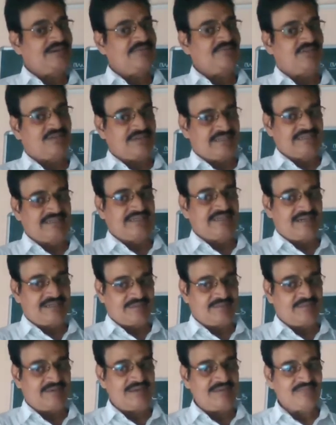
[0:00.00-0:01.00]
for the
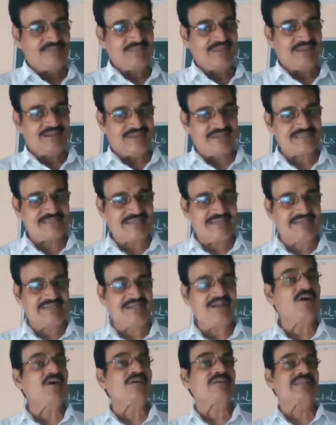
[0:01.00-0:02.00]
Akbar.
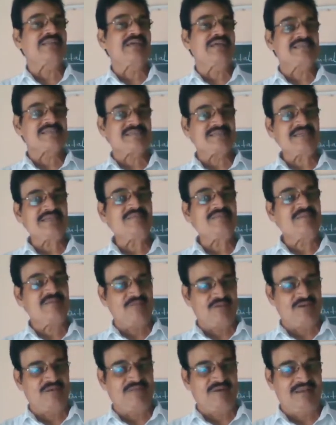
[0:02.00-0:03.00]
Understand? Or still
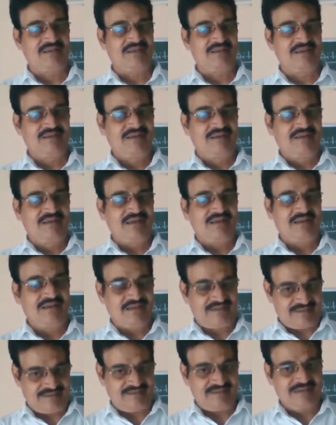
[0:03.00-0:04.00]
memorable,
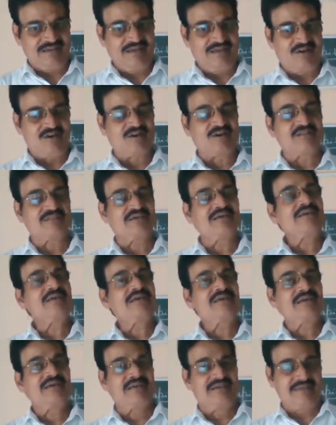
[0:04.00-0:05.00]
uh, or the
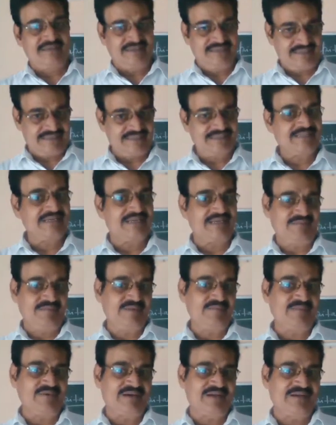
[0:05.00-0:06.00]
it is the
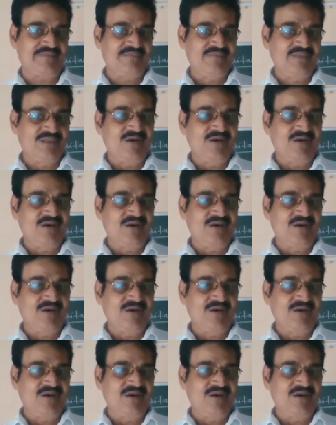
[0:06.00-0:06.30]
remember.